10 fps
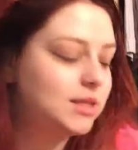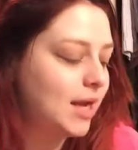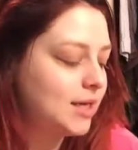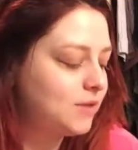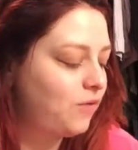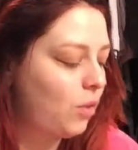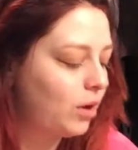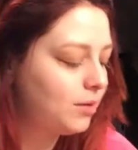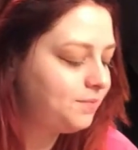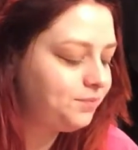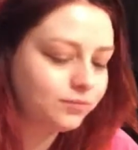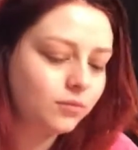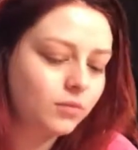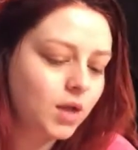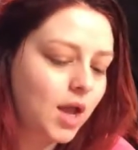this side is for.
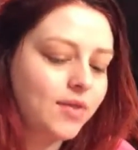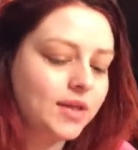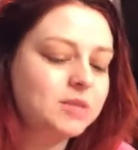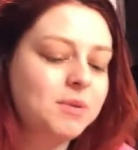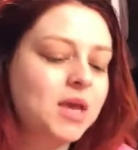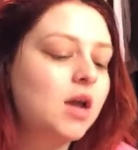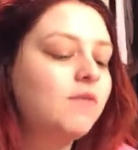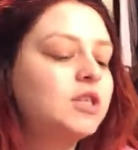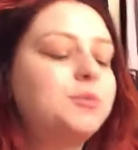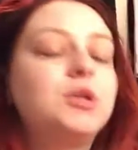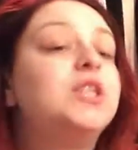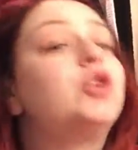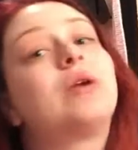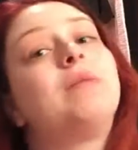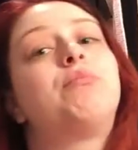And then speaking of dispersing
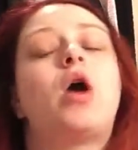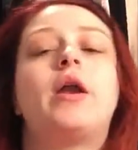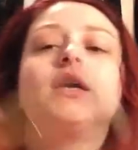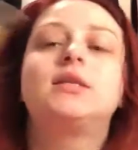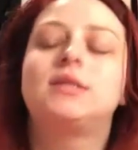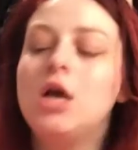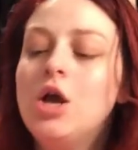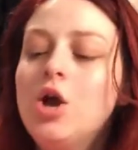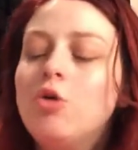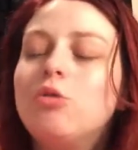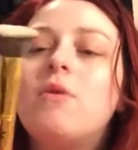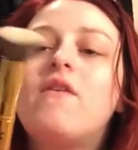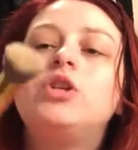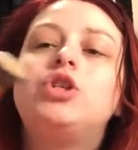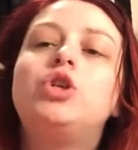cream products, we'll move
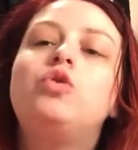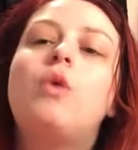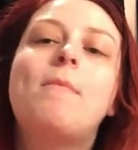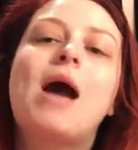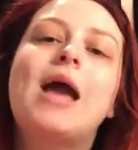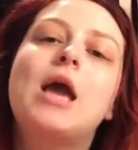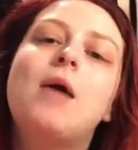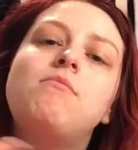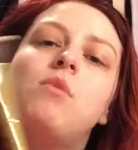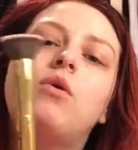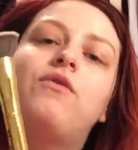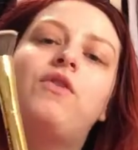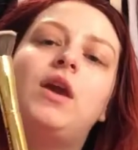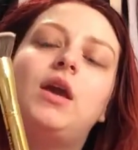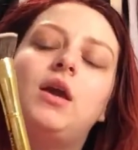on to my
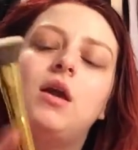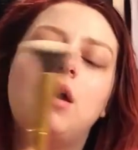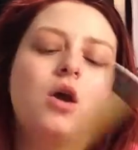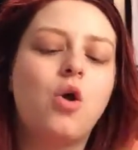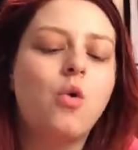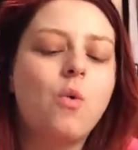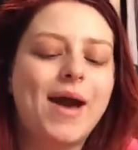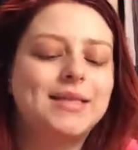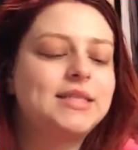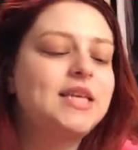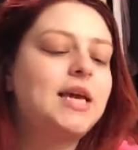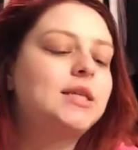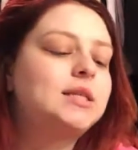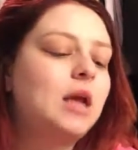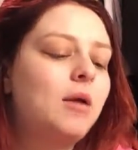Morphe
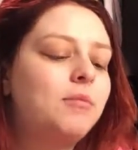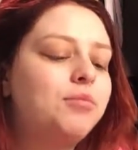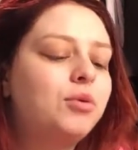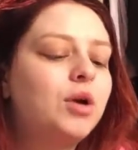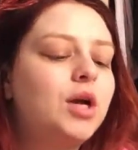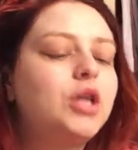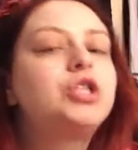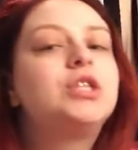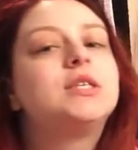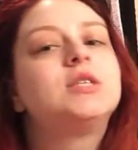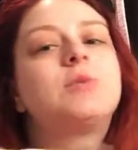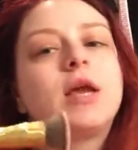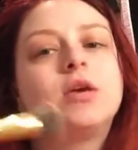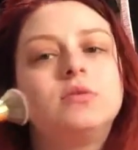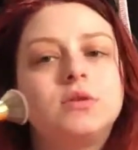Y6 brush. This is what
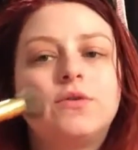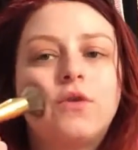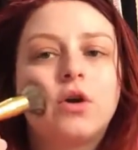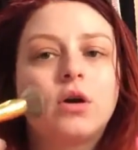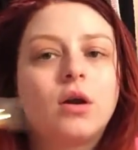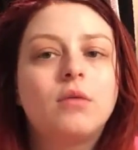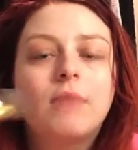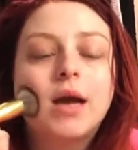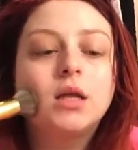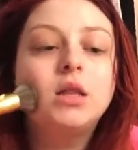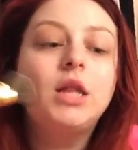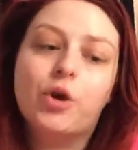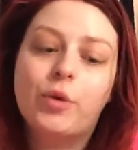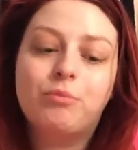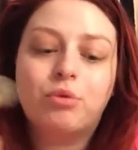I use for my
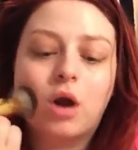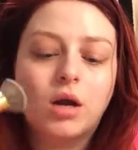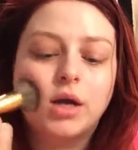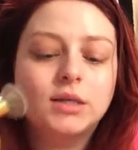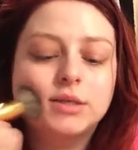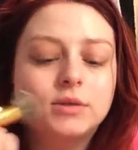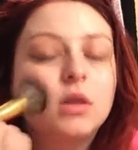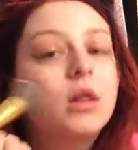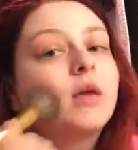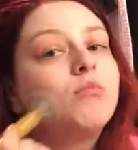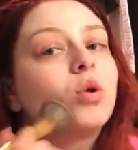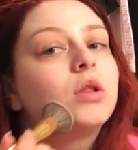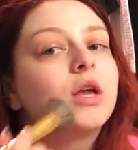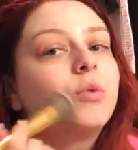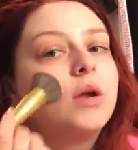liquid products, like more
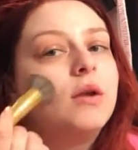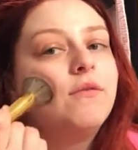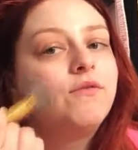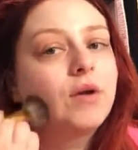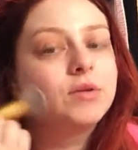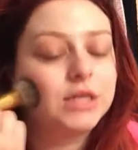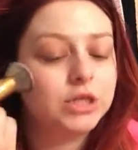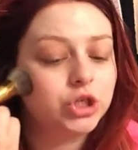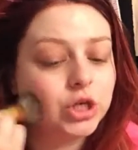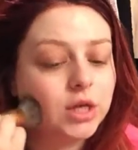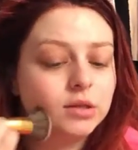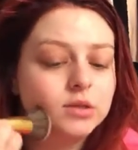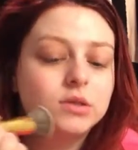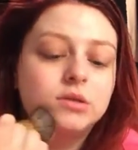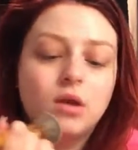liquid
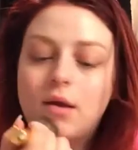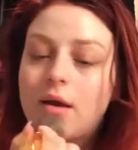foundations.